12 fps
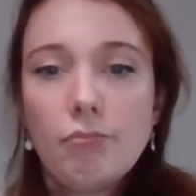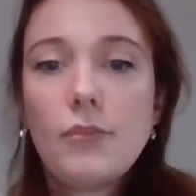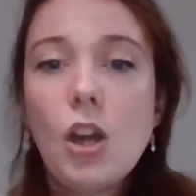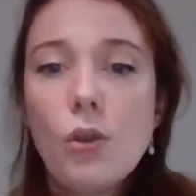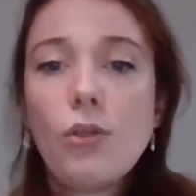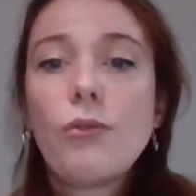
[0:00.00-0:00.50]

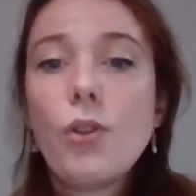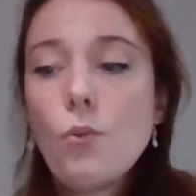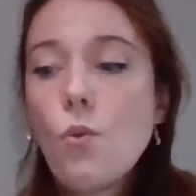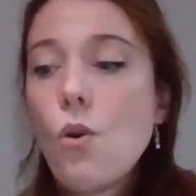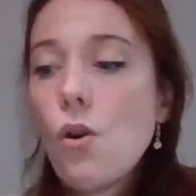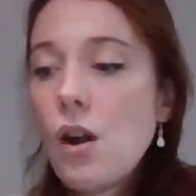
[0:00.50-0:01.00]
go through
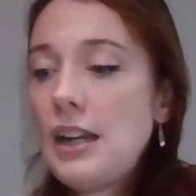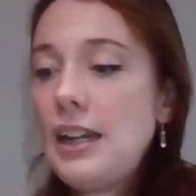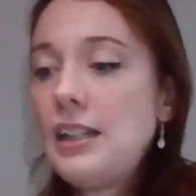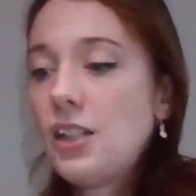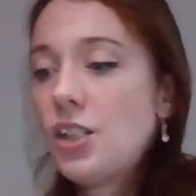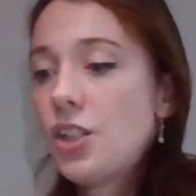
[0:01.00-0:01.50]
what I
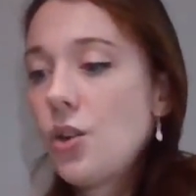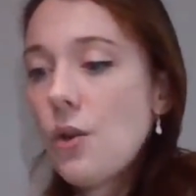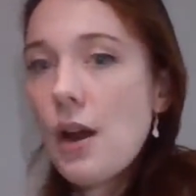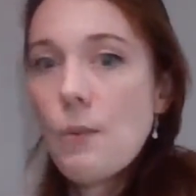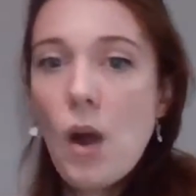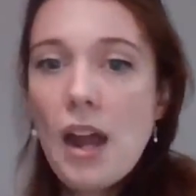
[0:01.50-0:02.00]
needed to do
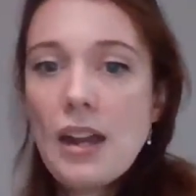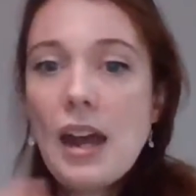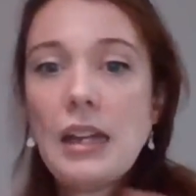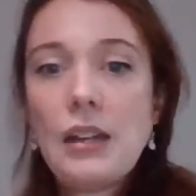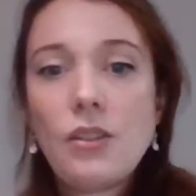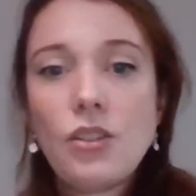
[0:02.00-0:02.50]
and when,
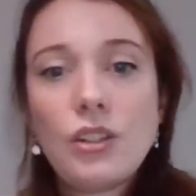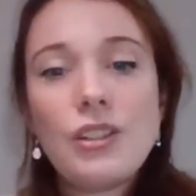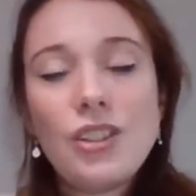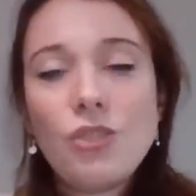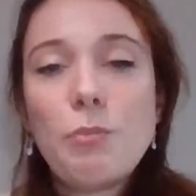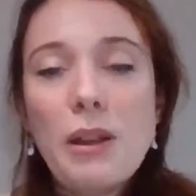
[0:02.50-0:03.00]
and
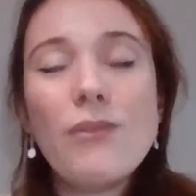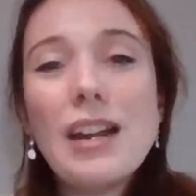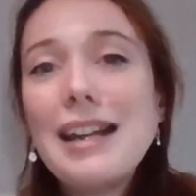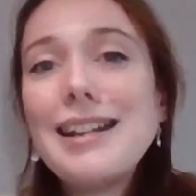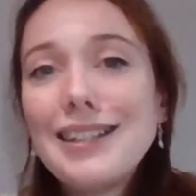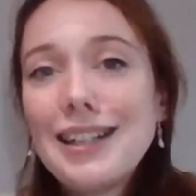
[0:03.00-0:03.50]
be
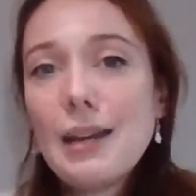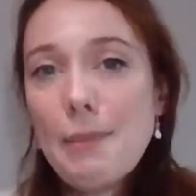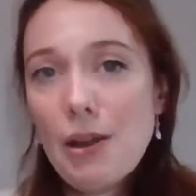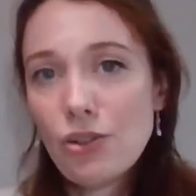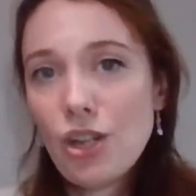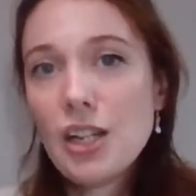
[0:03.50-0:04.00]
realistic
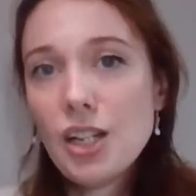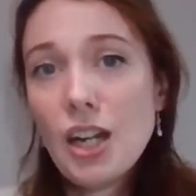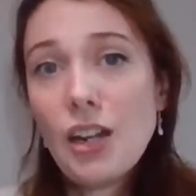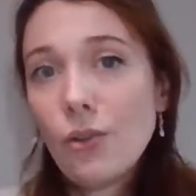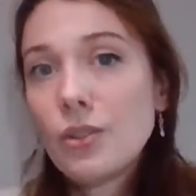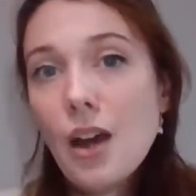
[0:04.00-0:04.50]
about
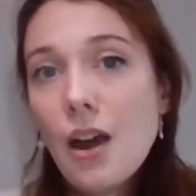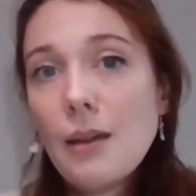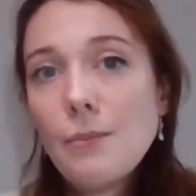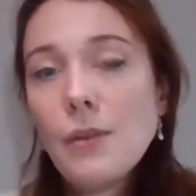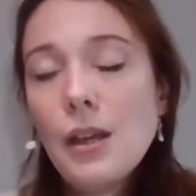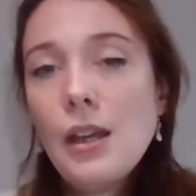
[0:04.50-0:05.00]
scheduling your
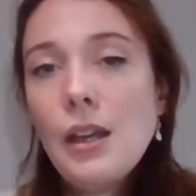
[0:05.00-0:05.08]
time.